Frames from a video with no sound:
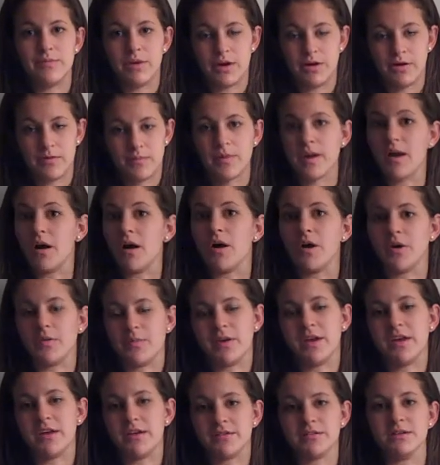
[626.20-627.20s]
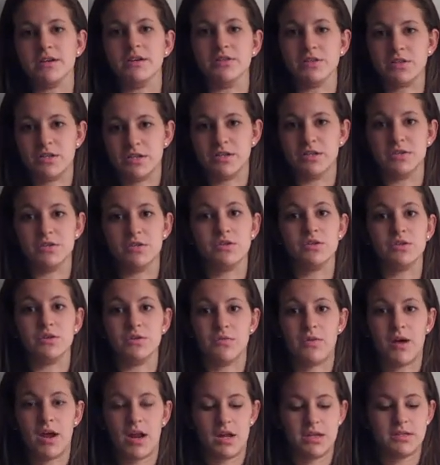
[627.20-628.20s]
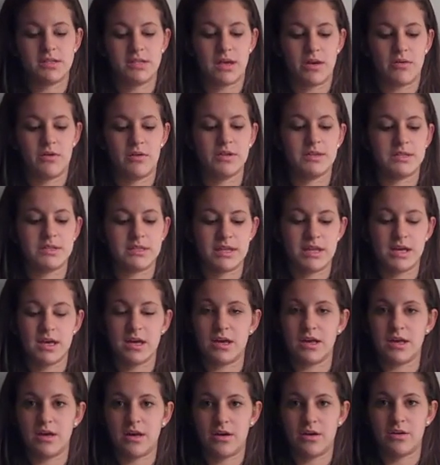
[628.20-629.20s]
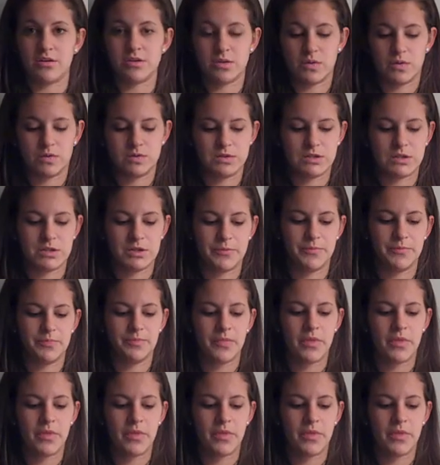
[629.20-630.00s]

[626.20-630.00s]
are paying attention and do write it down as they are told to.